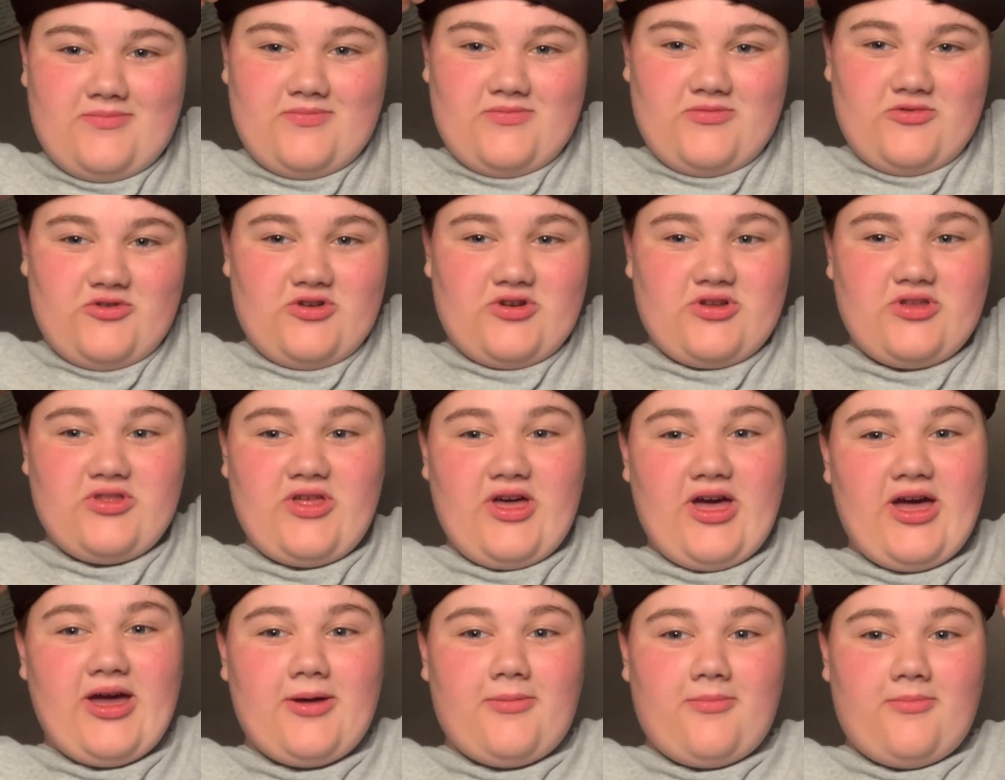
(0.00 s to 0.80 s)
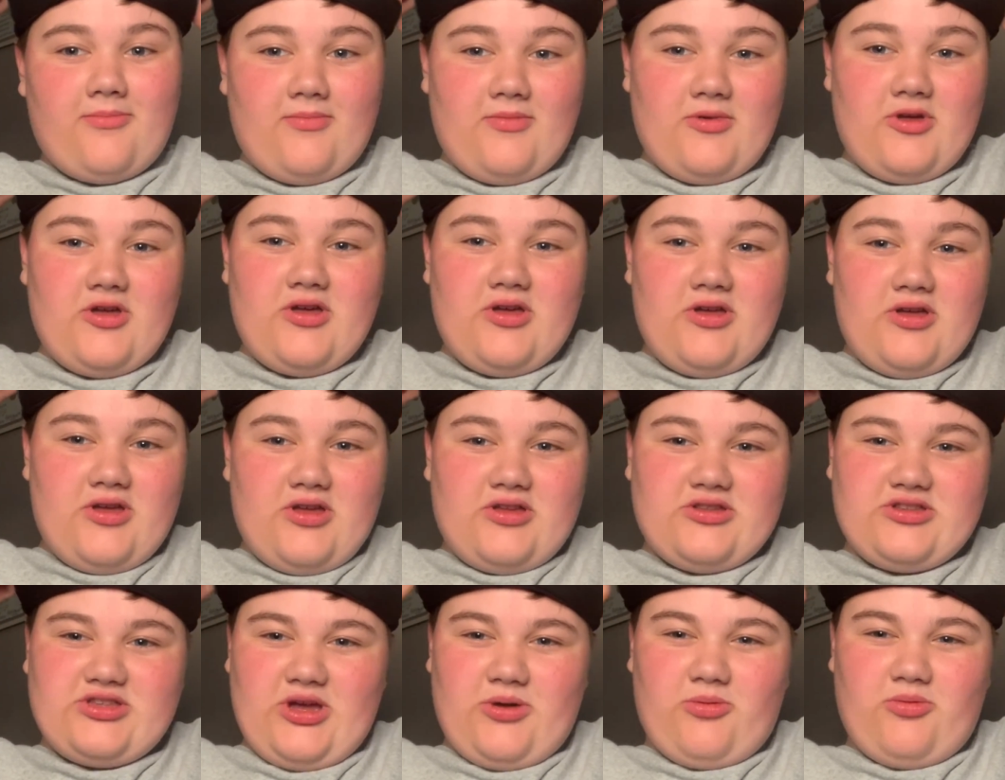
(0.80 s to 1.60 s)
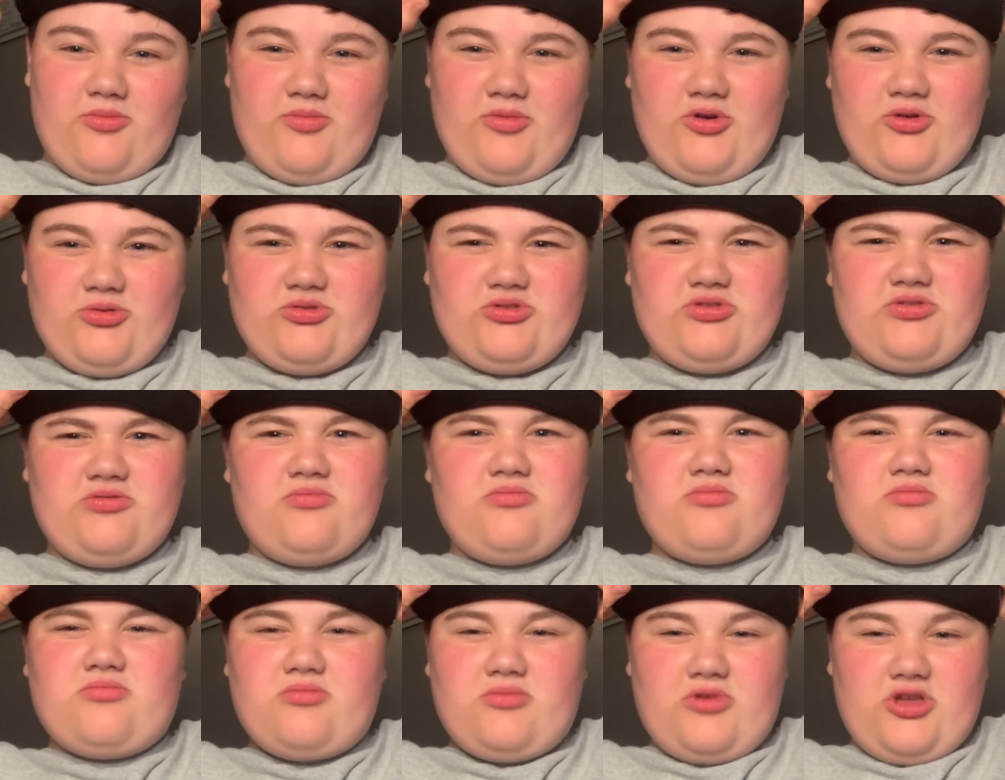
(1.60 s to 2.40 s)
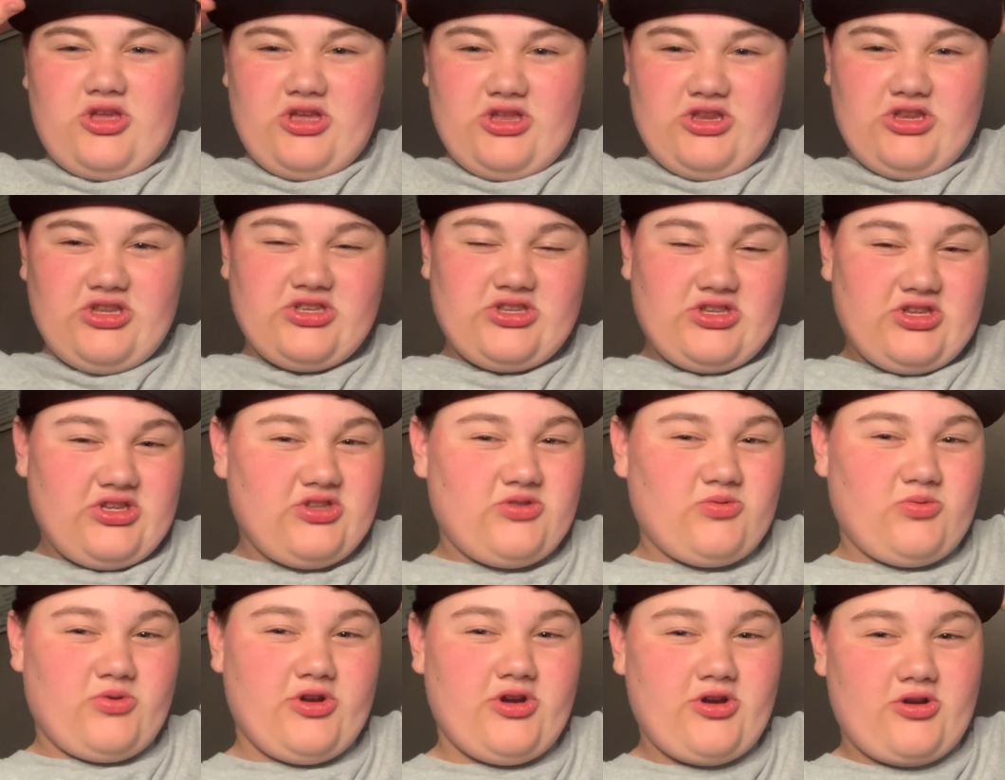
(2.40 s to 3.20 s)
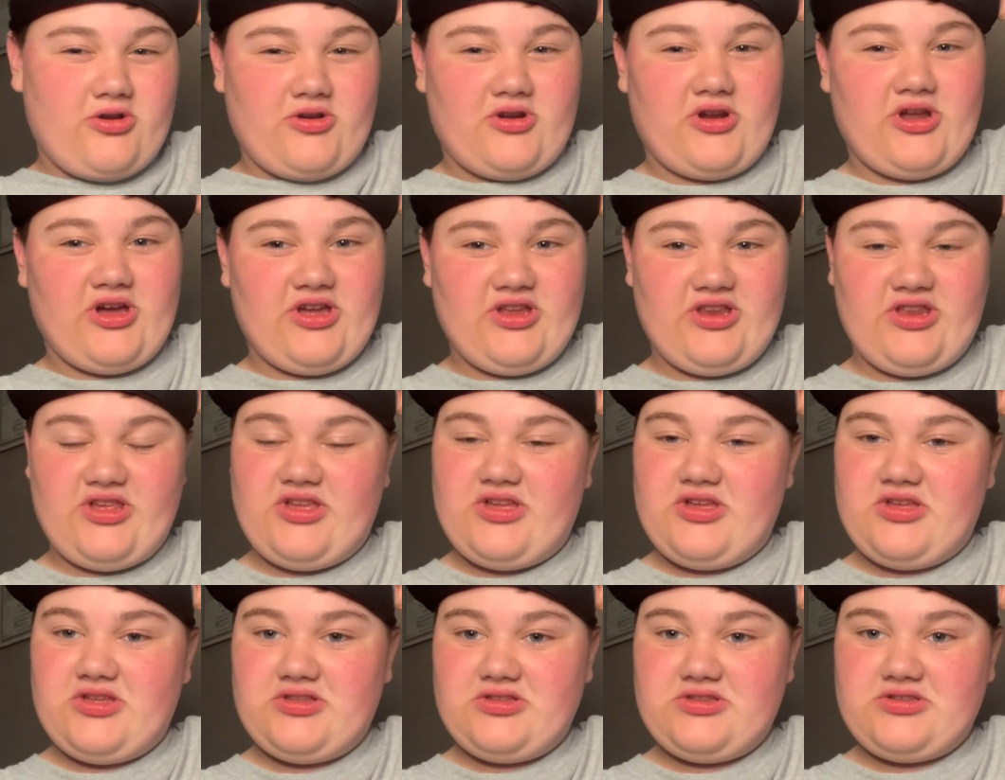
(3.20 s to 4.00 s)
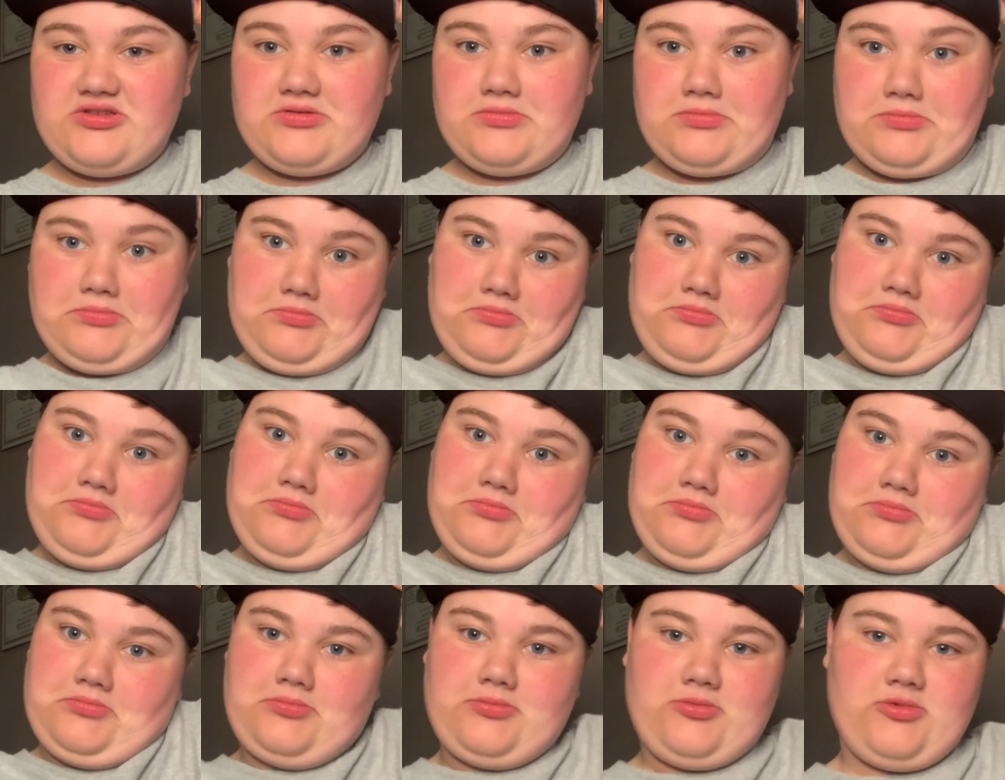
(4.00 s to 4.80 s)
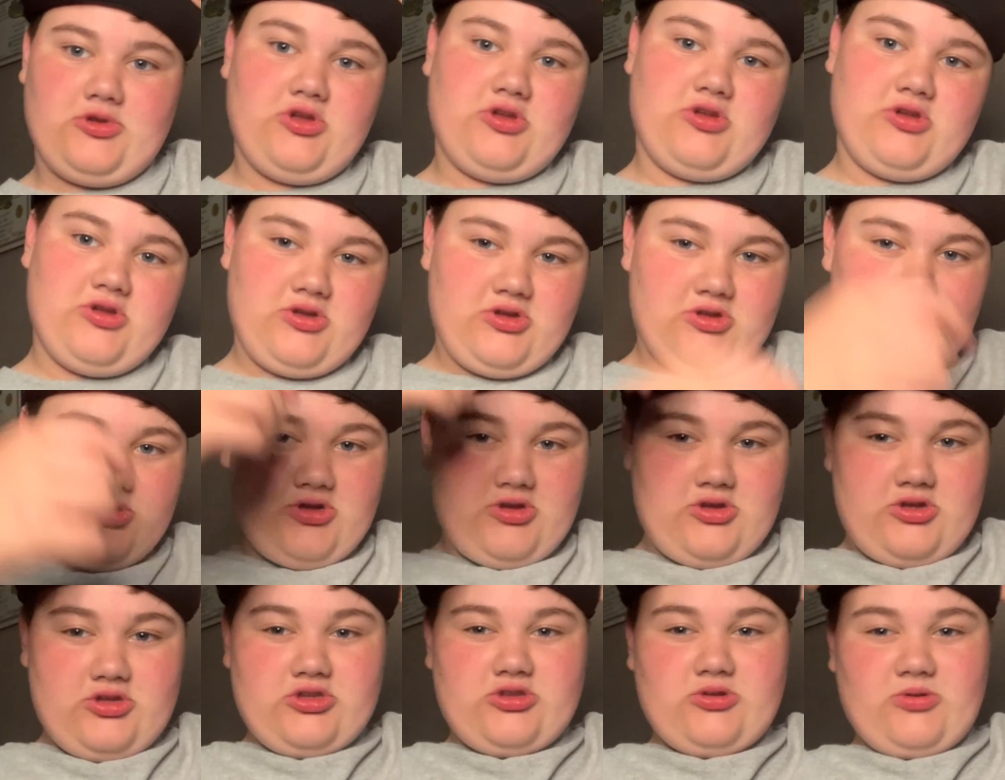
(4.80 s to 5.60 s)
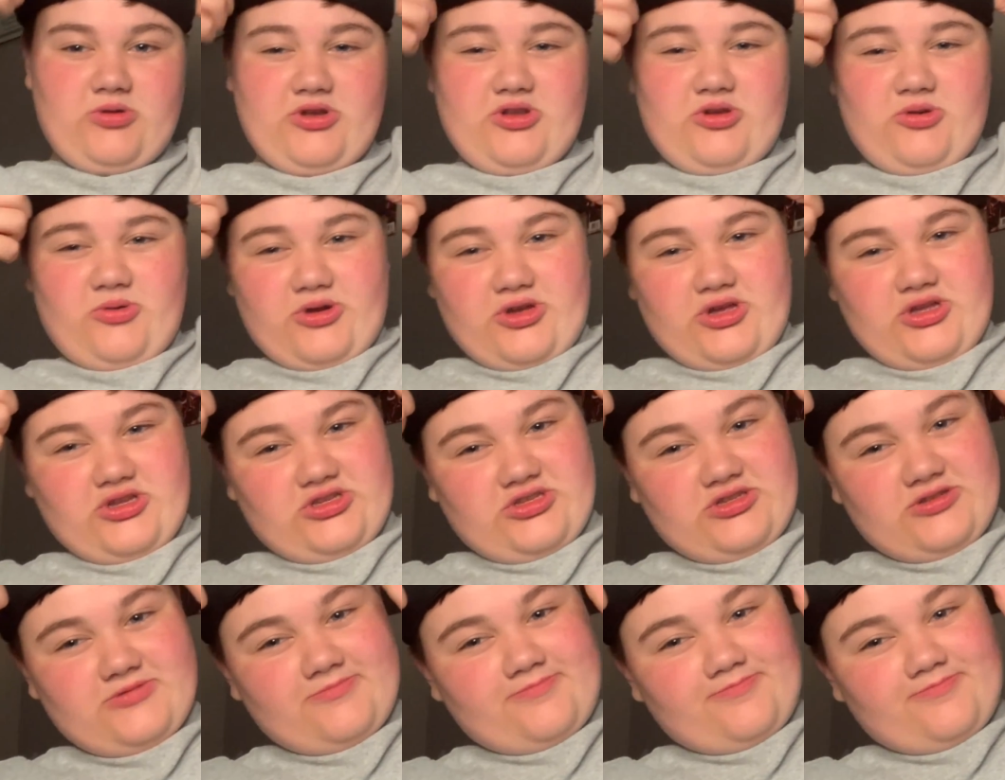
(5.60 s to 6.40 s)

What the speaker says: Look at that. Is that what most 80s kids wear or 90s kids? So anyways,